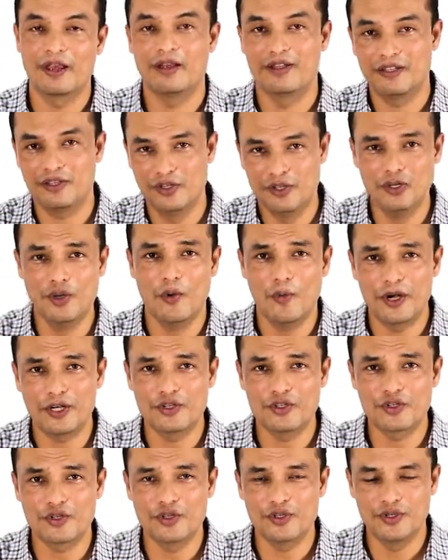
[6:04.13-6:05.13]
Do you know what you
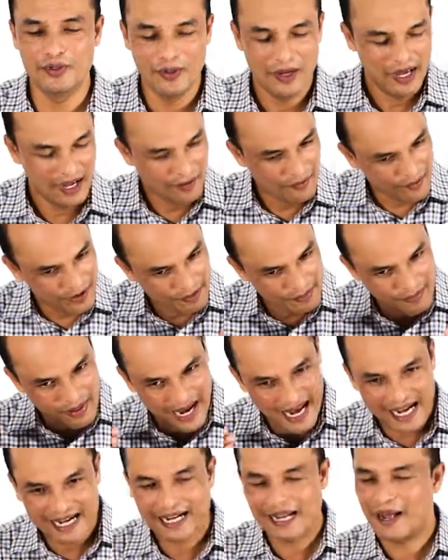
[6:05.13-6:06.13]
should do?
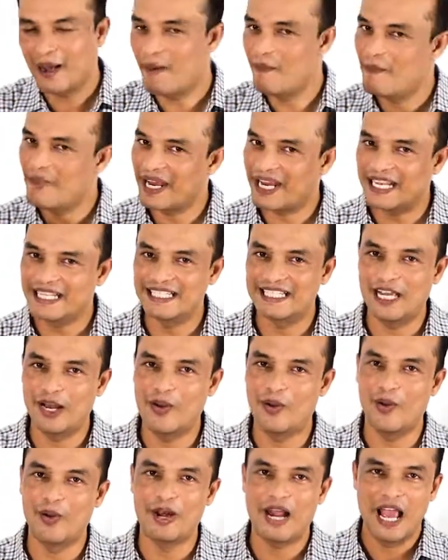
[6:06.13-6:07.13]
Repent, come back and say,
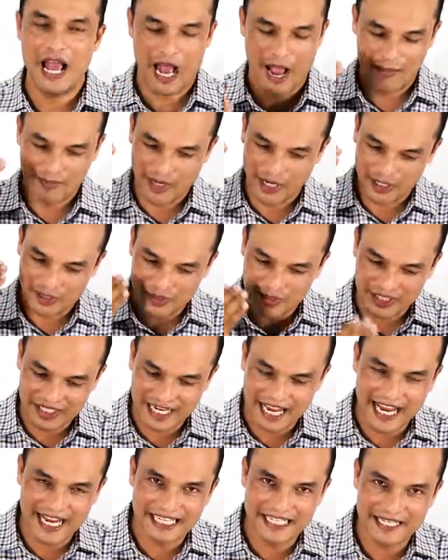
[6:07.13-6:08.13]
Lord, I'm going to
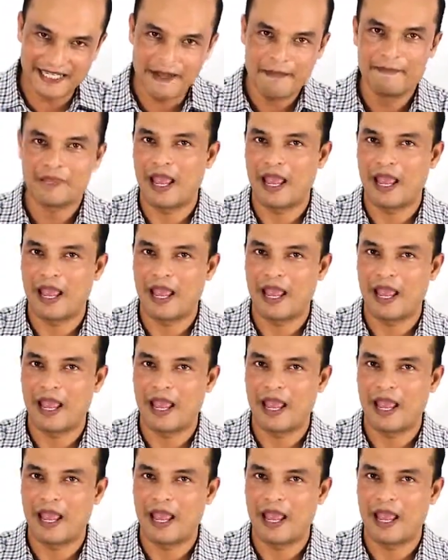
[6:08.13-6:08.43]
stay at it.